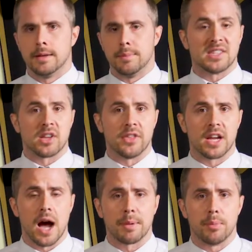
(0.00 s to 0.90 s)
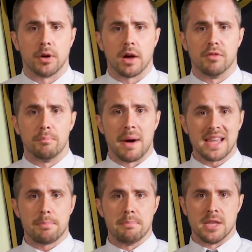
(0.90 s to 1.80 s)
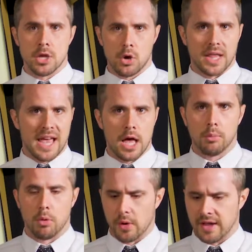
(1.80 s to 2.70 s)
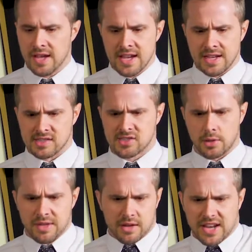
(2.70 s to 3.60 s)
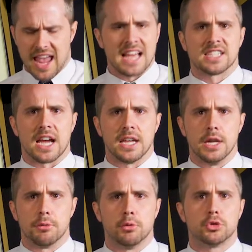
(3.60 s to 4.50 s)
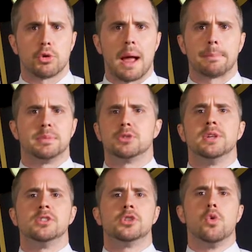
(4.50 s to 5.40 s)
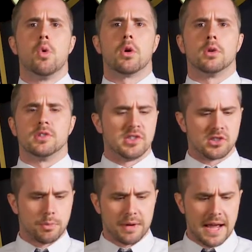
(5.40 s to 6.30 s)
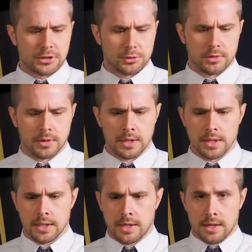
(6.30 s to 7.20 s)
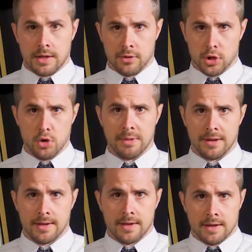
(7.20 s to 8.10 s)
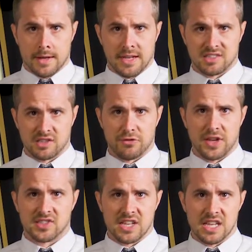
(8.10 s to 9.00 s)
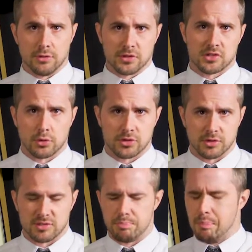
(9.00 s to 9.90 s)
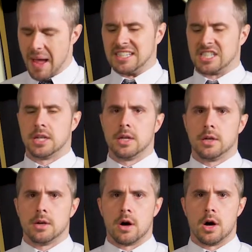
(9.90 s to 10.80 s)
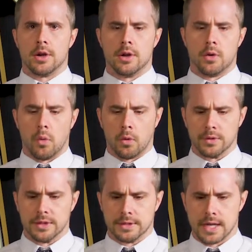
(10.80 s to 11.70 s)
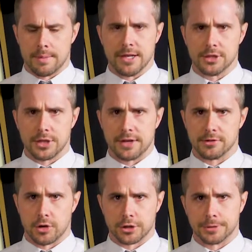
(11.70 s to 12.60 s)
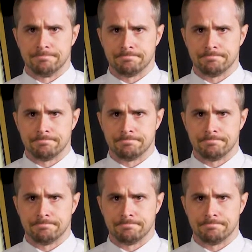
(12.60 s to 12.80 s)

Based on the comic book of Mike Mignola, Hellboy is something of an anti hero trapped between two worlds, the supernatural and the human, and he has to face an evil sorceress bent on world domination and destruction.